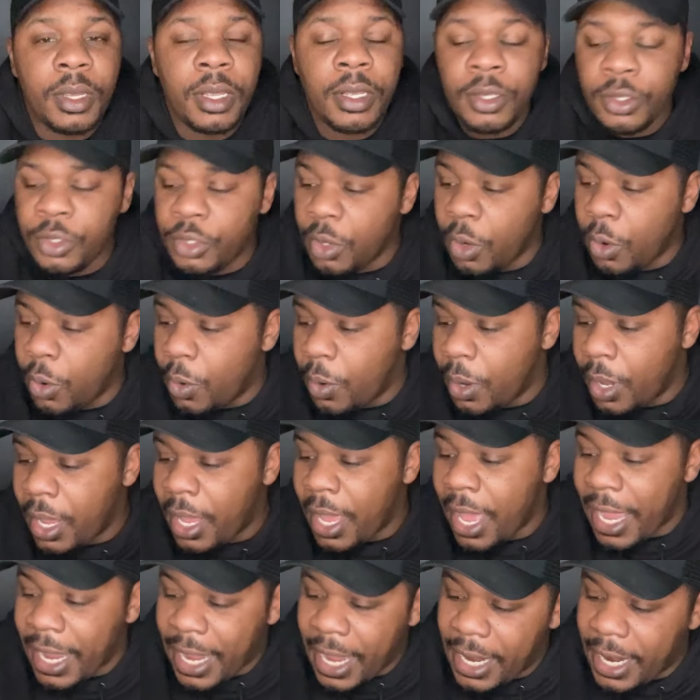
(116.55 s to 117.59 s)
So
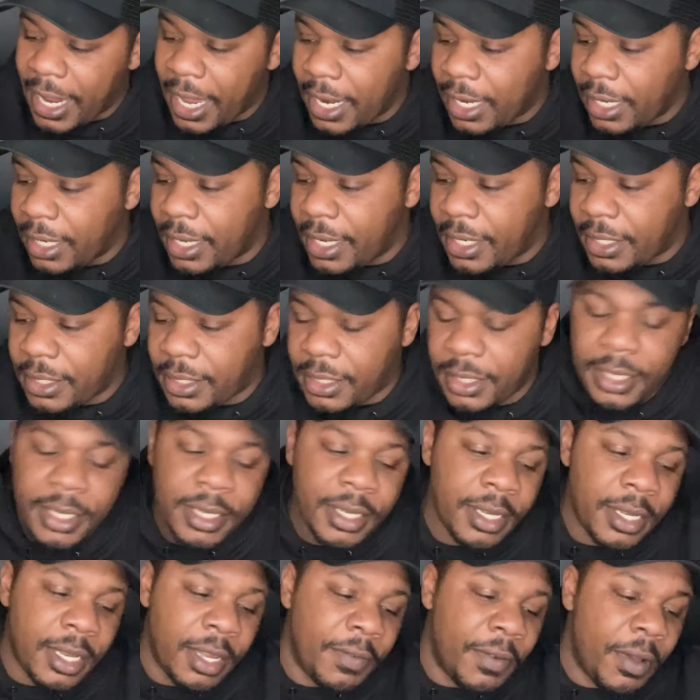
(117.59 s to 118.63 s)
I kind of got a list
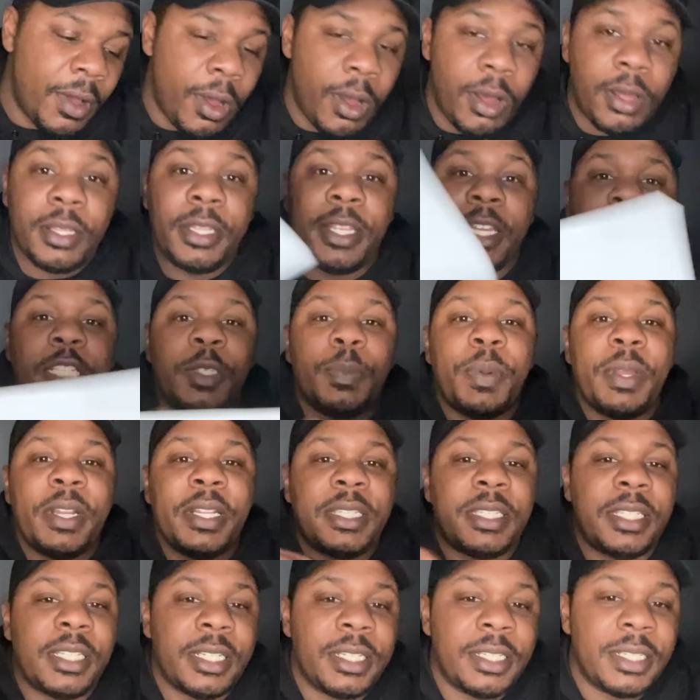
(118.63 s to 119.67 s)
of all the
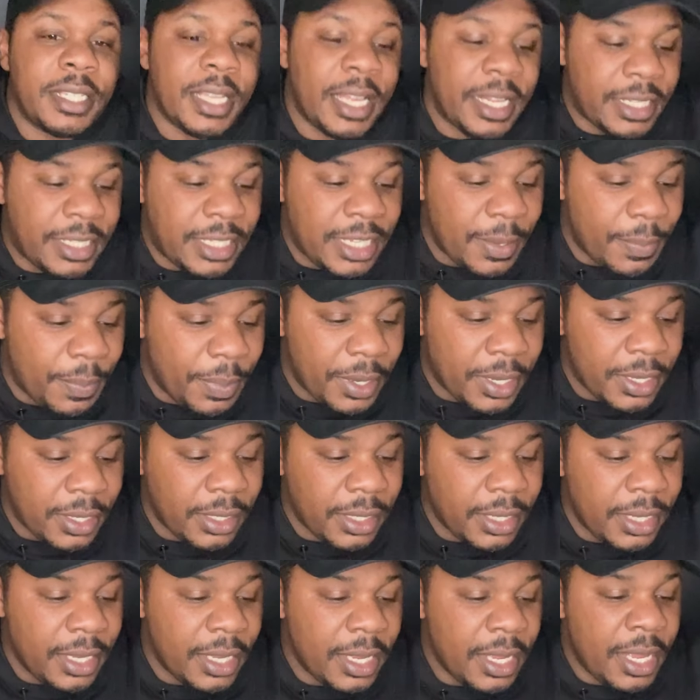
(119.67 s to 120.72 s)
expenses that
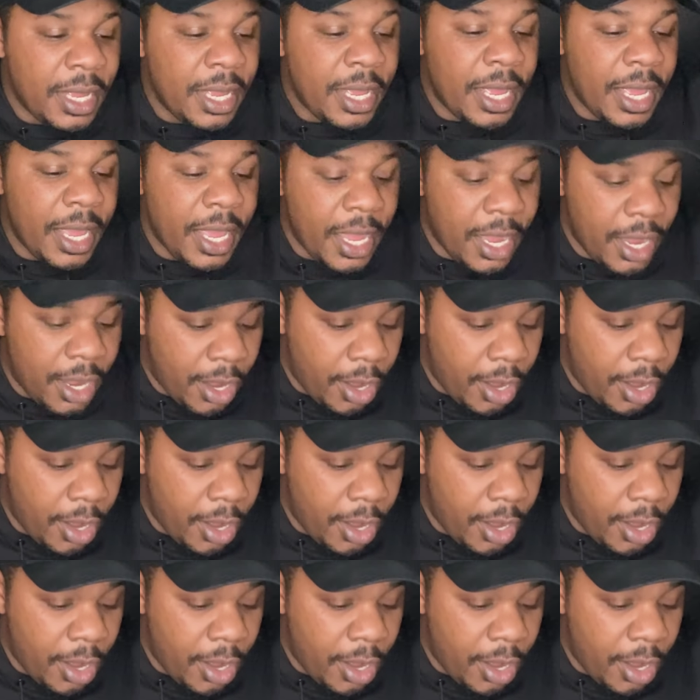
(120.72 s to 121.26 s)
typically it